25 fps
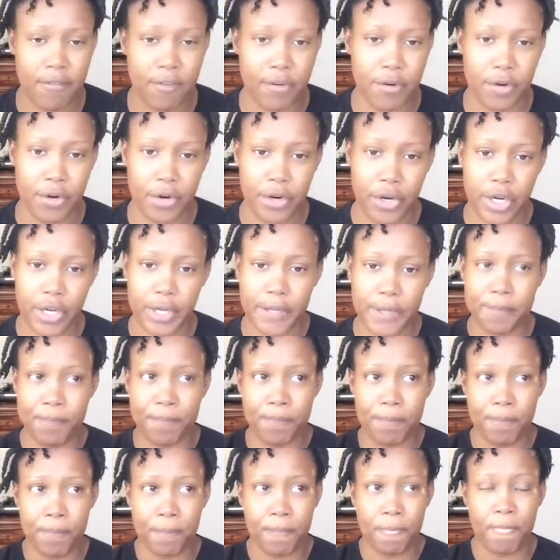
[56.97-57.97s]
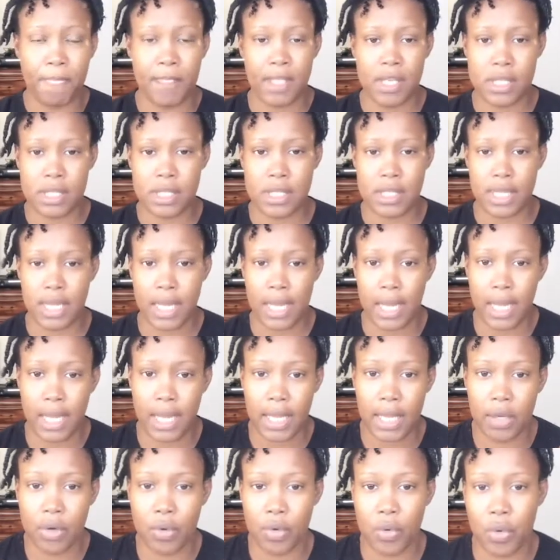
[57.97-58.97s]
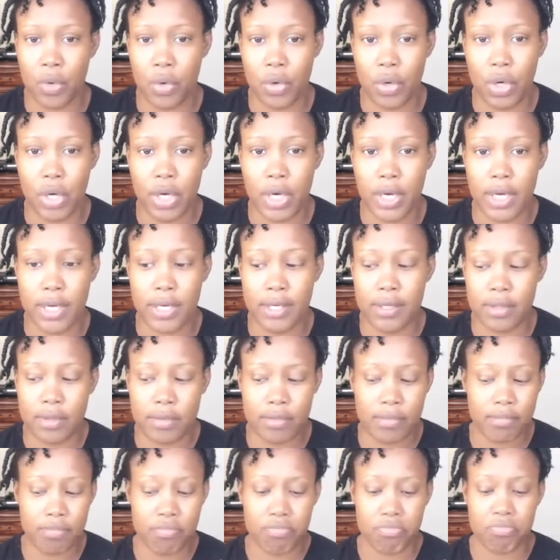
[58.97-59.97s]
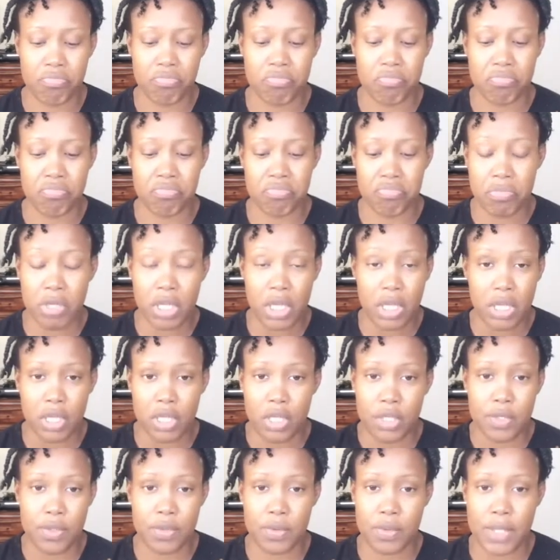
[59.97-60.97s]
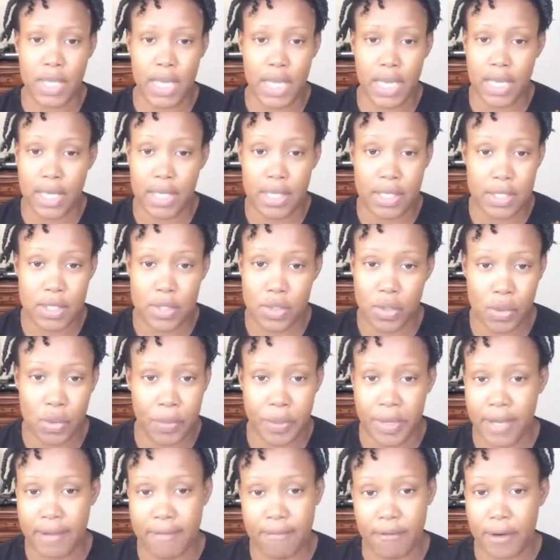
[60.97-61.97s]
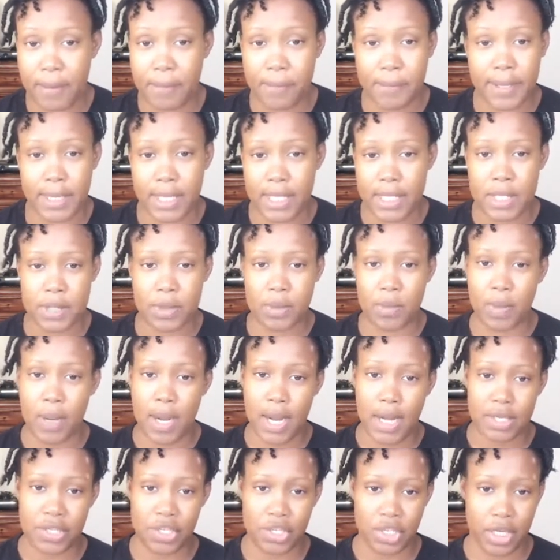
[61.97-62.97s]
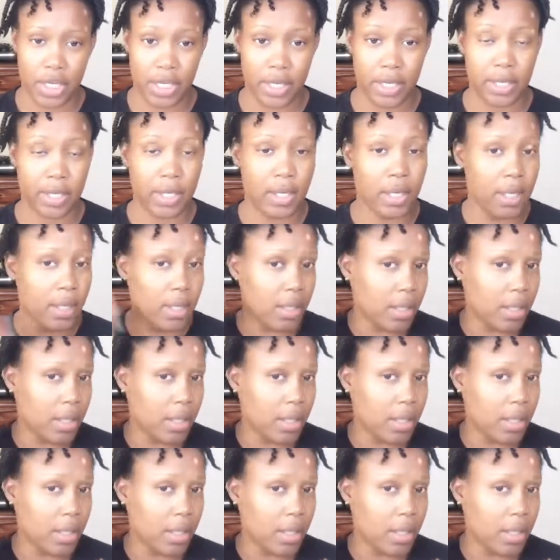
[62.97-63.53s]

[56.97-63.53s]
for today or 2 days or whenever I'm ready to wash it.